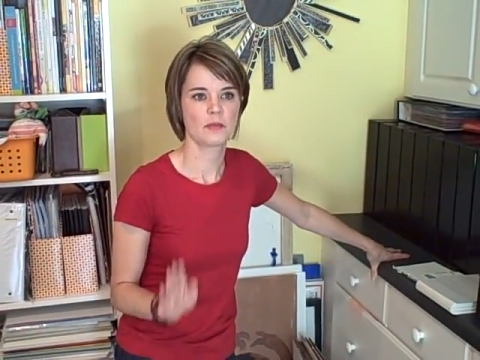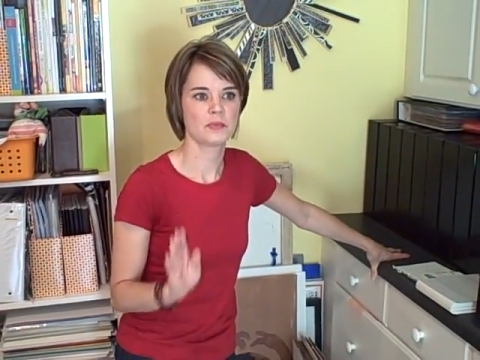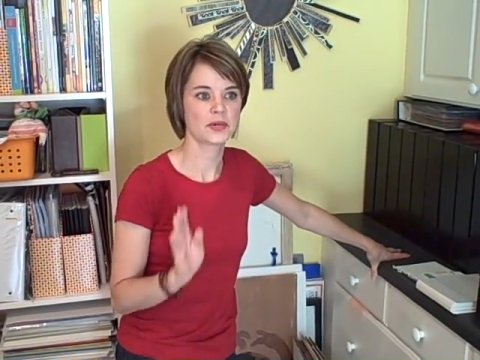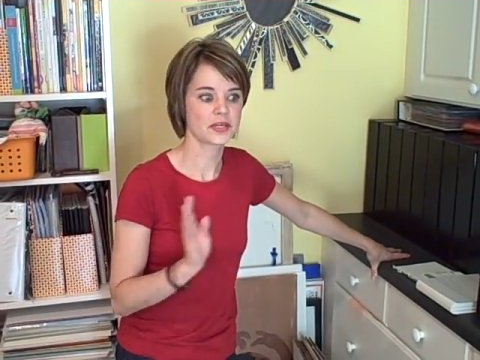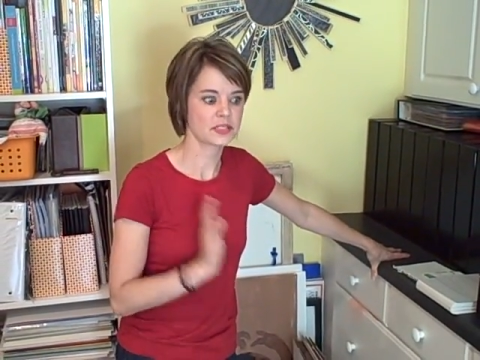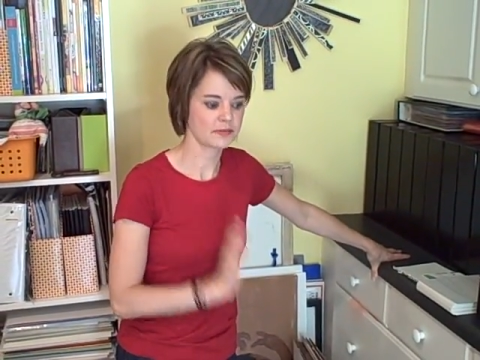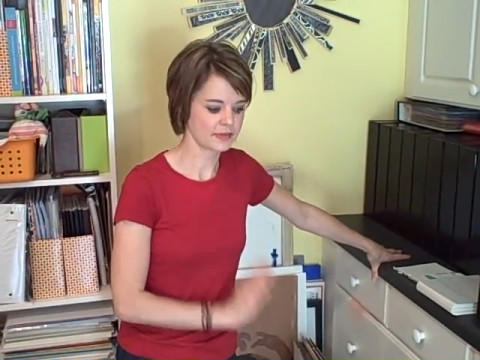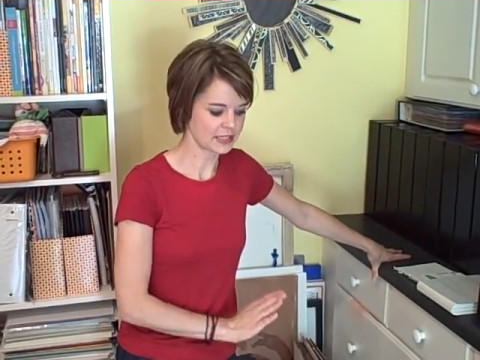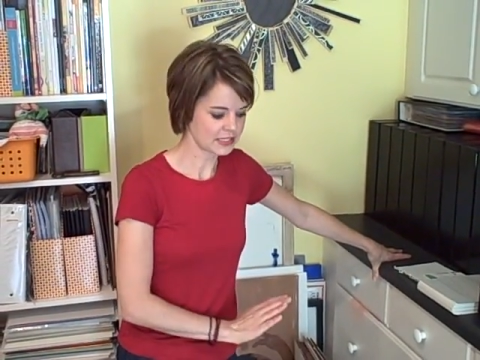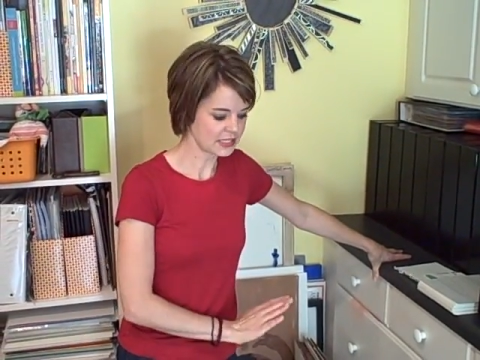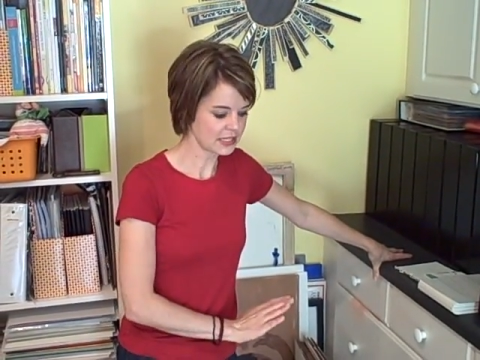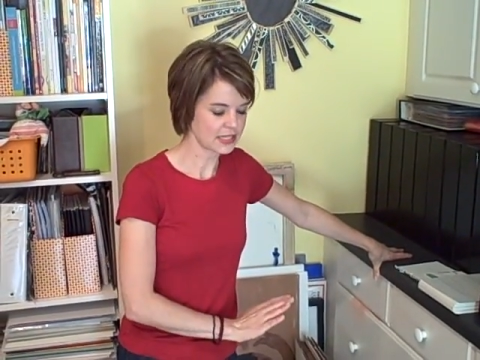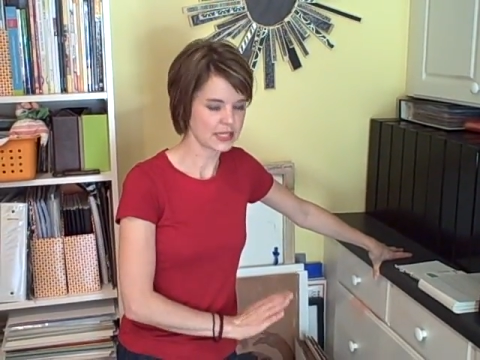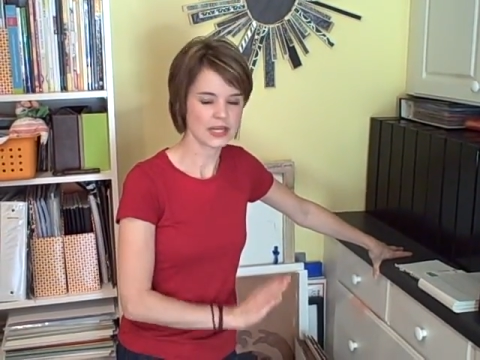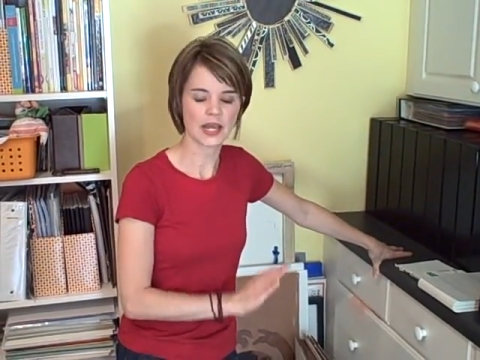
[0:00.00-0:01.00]
because if I
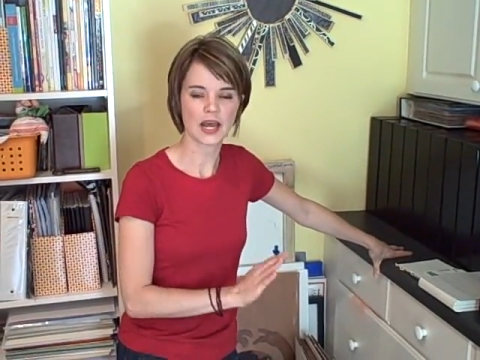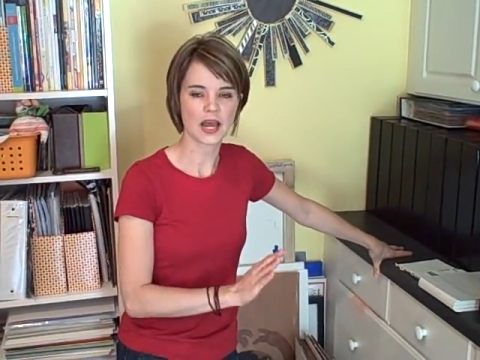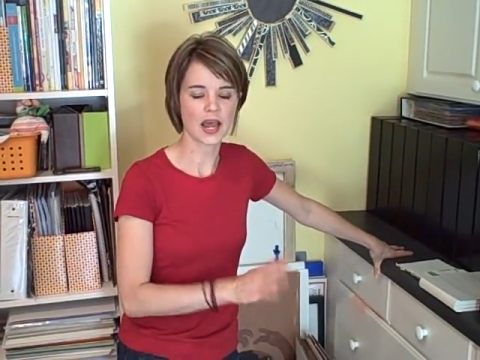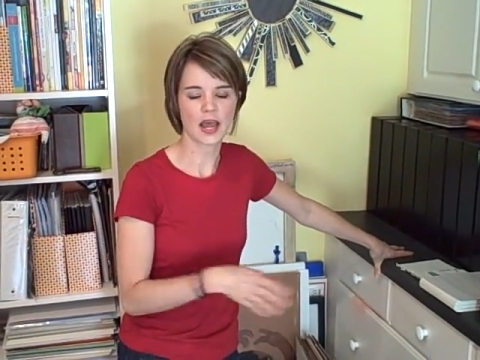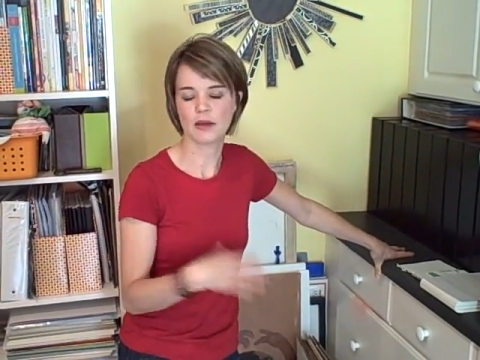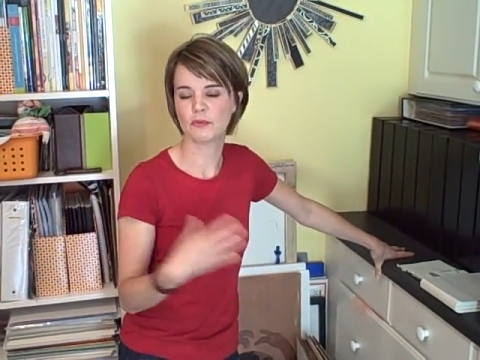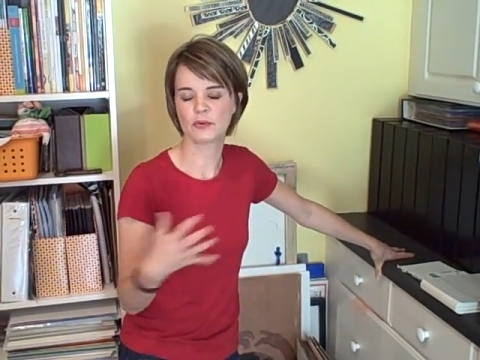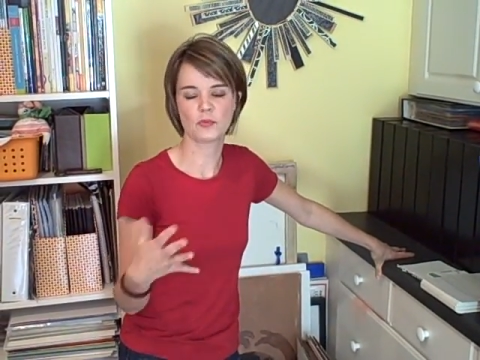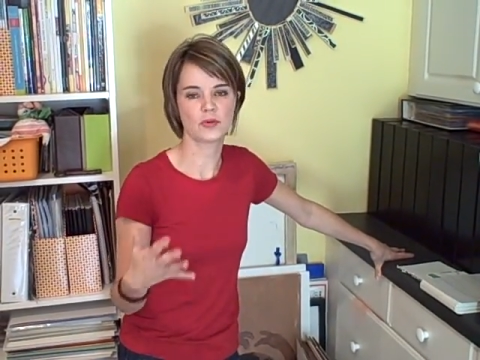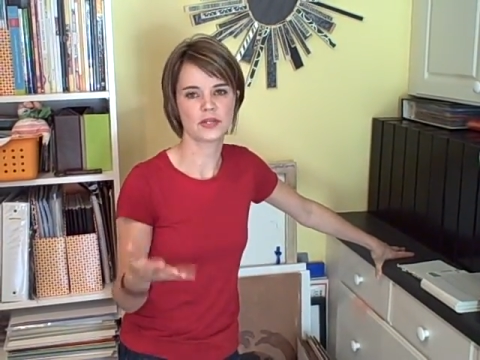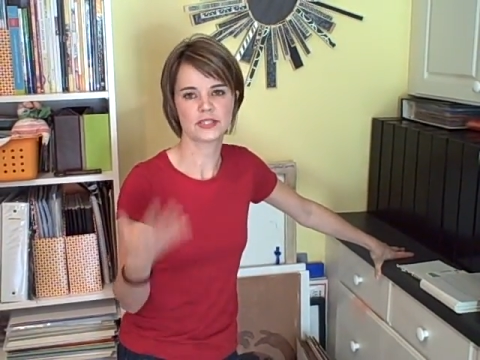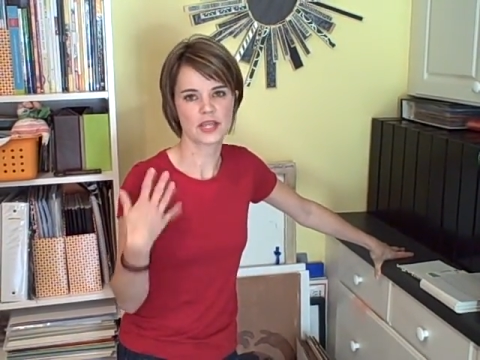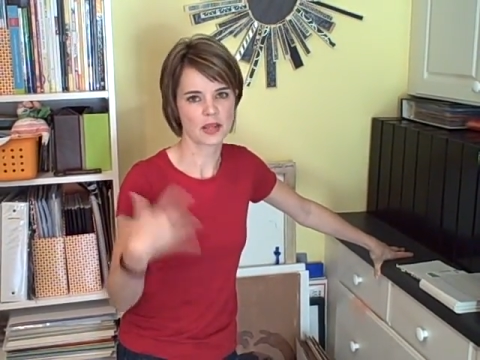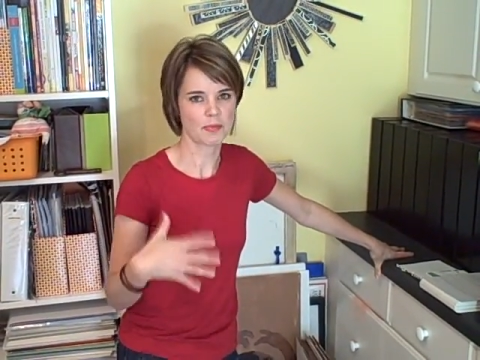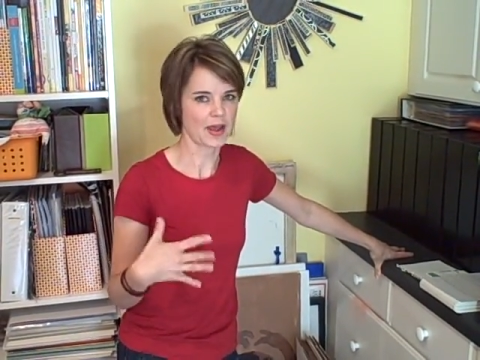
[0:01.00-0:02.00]
did, I would
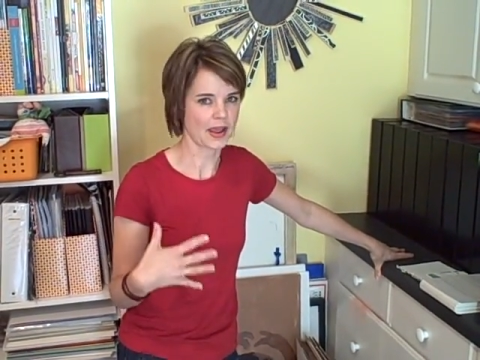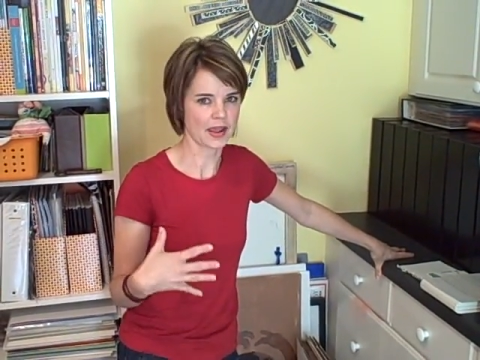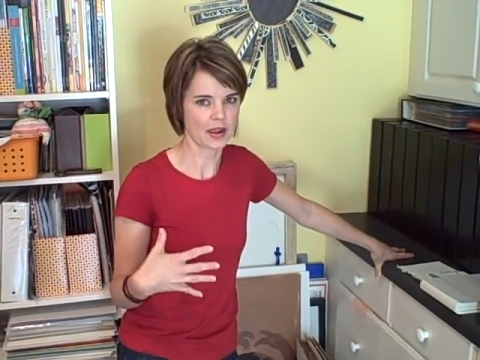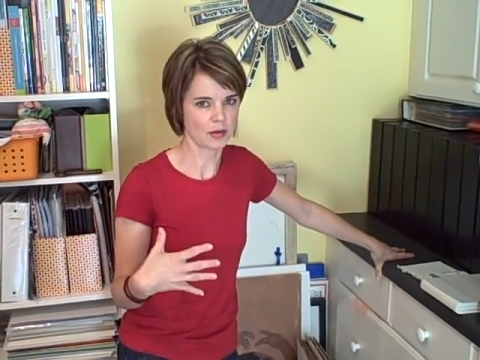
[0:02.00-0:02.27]
want to take back